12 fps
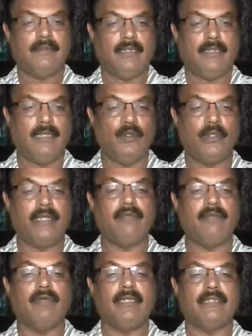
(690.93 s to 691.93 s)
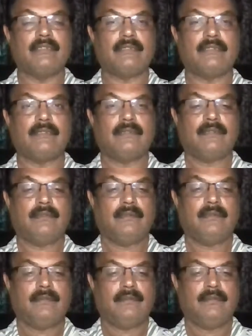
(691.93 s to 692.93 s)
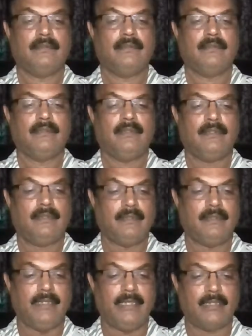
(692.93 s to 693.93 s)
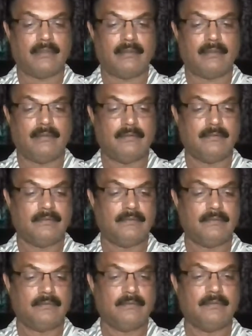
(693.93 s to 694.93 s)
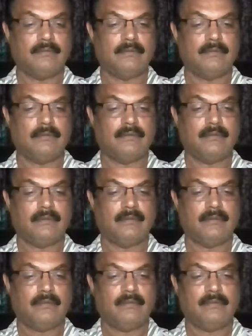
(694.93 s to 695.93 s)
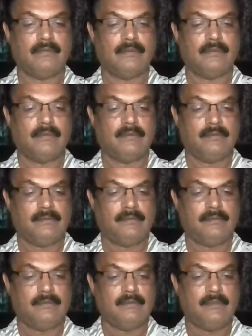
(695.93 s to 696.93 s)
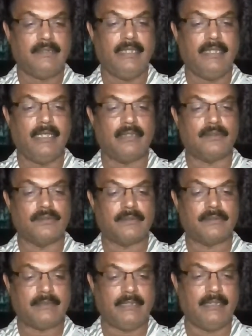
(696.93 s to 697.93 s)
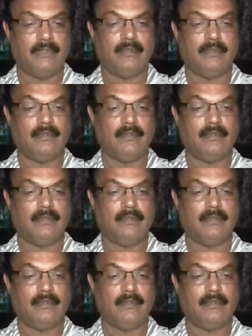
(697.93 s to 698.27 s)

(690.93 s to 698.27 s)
Hello, anyone is there? Hello, anyone is there to see?